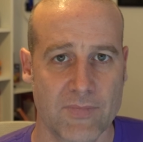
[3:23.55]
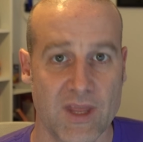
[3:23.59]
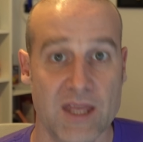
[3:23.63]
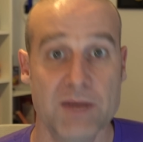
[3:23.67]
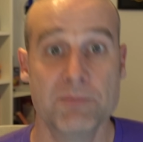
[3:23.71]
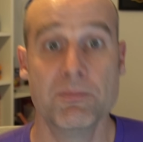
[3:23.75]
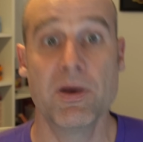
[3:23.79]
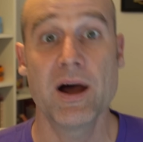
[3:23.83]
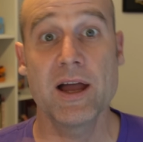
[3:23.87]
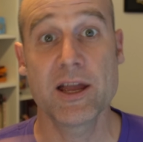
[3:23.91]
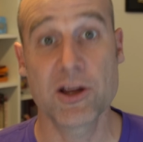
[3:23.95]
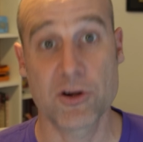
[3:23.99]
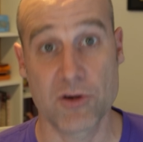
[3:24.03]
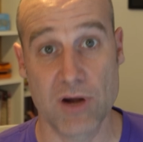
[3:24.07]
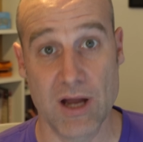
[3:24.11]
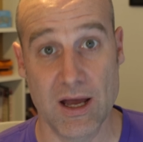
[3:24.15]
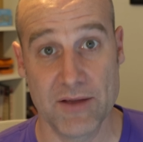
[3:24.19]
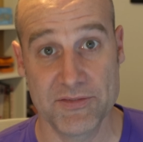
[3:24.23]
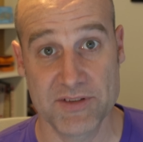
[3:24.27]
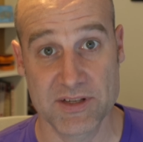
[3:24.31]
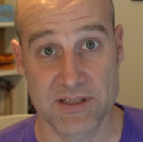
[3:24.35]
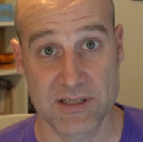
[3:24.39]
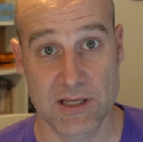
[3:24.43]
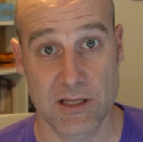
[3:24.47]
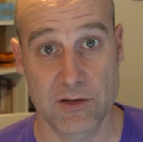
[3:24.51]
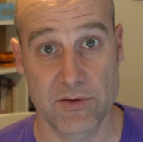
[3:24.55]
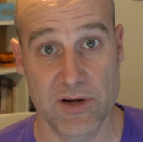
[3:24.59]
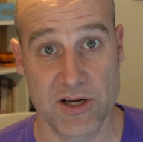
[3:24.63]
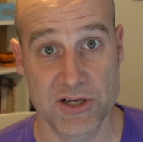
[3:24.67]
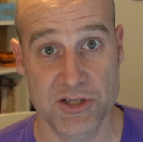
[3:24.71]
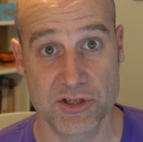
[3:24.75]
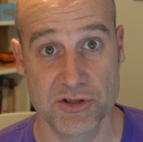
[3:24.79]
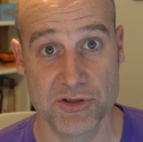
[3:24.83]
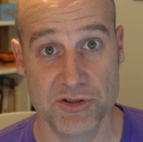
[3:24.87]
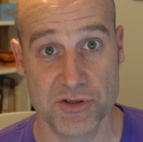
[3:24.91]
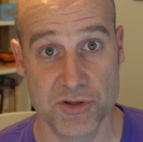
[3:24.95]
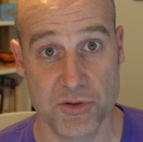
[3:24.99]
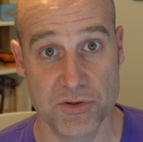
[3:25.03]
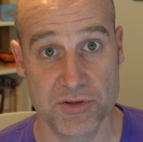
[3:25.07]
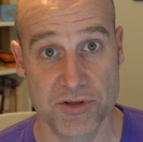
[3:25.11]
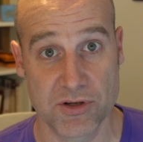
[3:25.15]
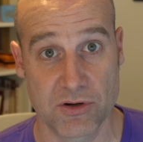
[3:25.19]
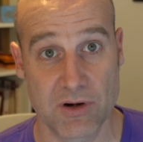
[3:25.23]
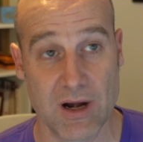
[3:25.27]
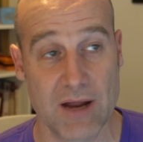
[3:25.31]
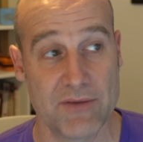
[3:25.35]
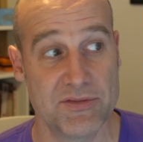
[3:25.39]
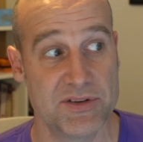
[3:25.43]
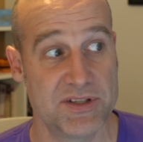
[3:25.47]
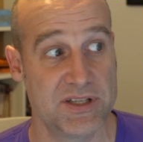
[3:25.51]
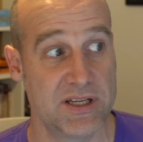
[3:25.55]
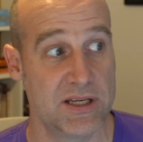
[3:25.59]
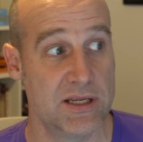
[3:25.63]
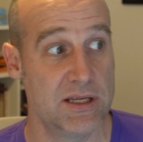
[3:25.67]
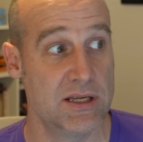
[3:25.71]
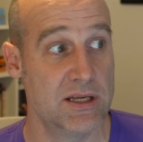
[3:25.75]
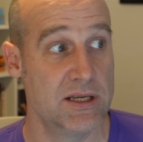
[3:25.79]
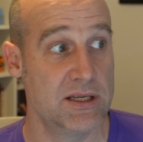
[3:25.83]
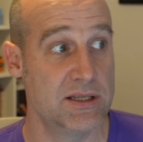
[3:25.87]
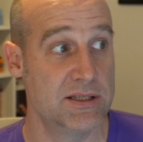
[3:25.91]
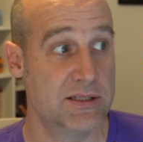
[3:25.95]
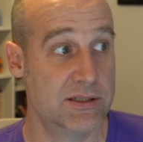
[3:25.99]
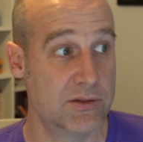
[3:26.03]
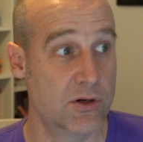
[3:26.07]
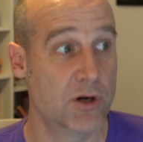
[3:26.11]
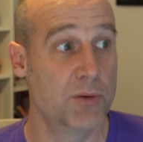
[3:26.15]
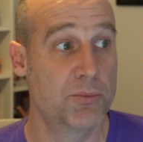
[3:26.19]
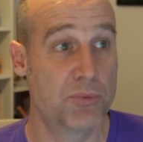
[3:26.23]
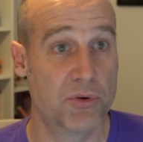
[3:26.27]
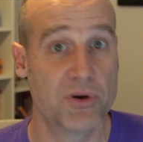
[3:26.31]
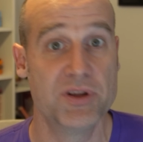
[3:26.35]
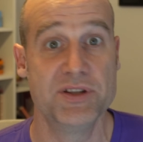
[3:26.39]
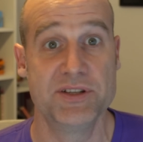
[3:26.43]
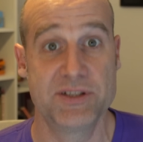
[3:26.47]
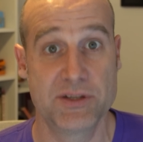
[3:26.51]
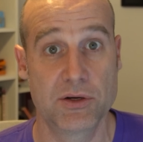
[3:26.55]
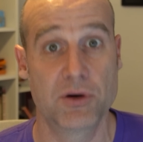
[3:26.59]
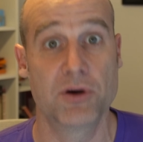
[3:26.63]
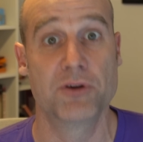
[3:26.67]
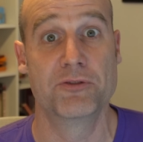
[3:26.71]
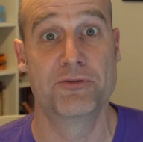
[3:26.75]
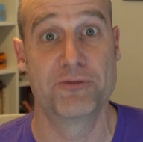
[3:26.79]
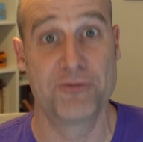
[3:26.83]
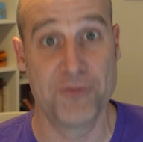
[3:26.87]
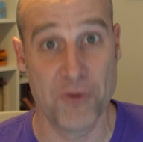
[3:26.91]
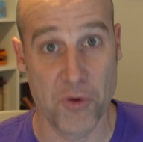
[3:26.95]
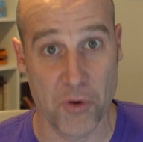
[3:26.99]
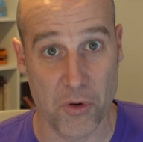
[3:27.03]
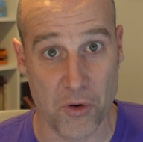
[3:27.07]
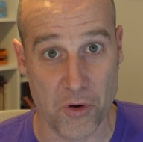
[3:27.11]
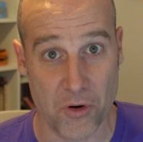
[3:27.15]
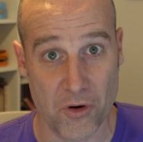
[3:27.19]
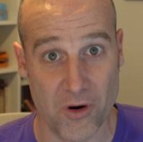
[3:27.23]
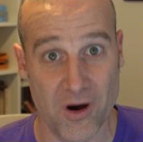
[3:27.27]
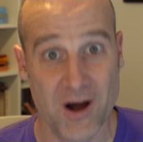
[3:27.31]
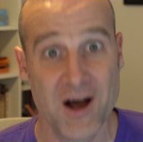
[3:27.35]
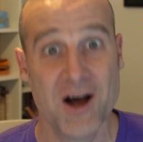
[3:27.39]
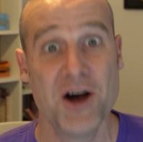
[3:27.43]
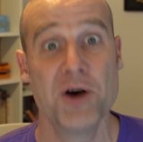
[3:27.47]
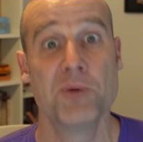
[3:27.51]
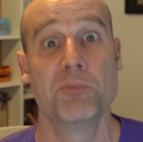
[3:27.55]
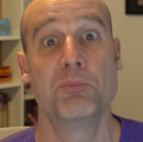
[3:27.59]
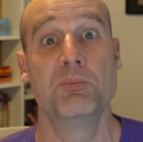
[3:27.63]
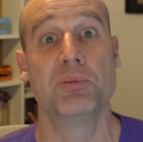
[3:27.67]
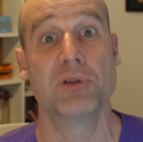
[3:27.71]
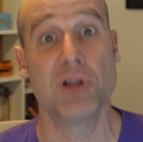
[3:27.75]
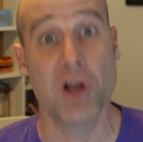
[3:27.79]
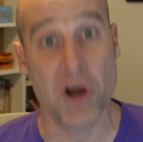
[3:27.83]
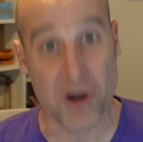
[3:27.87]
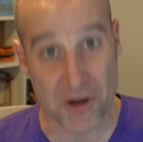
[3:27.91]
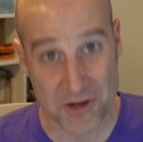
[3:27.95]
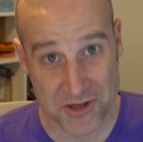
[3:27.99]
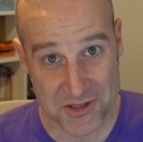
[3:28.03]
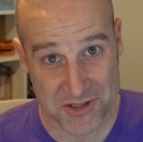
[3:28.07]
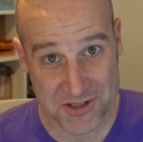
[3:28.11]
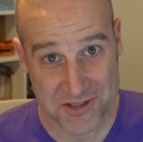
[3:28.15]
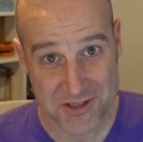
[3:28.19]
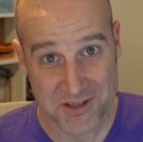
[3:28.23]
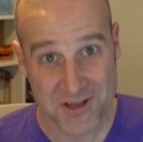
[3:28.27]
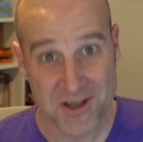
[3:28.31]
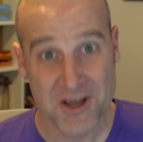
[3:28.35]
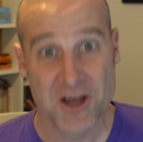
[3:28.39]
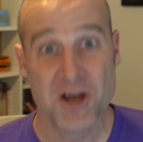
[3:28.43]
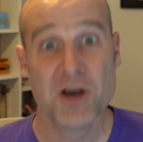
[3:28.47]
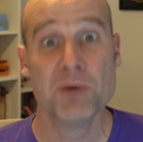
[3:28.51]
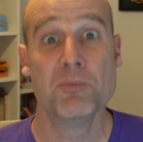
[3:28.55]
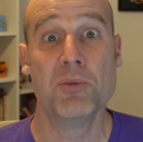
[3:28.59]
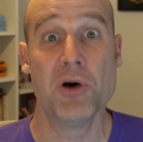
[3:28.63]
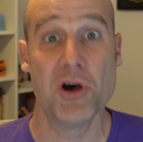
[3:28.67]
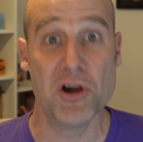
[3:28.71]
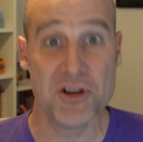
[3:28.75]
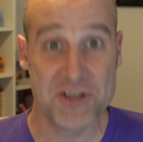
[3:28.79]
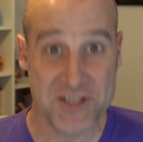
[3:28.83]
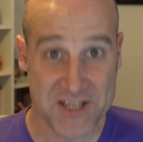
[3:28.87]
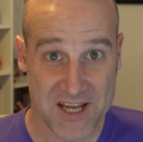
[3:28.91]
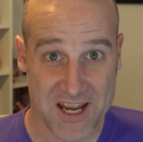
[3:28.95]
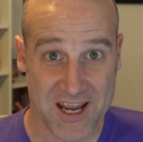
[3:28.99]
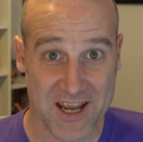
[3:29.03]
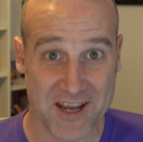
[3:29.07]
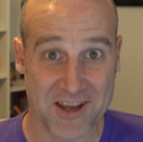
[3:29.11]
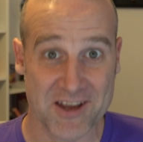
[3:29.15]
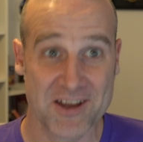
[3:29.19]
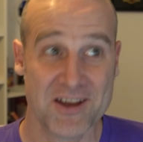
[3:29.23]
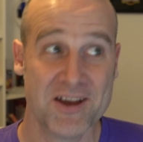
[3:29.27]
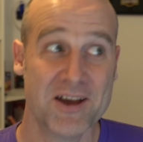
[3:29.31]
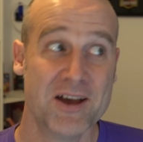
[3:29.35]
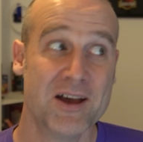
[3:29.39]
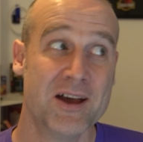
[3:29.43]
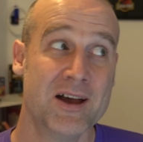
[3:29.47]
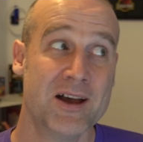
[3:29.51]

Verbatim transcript: In Minecraft, acceleration due to gravity is 0.04 blocks per tick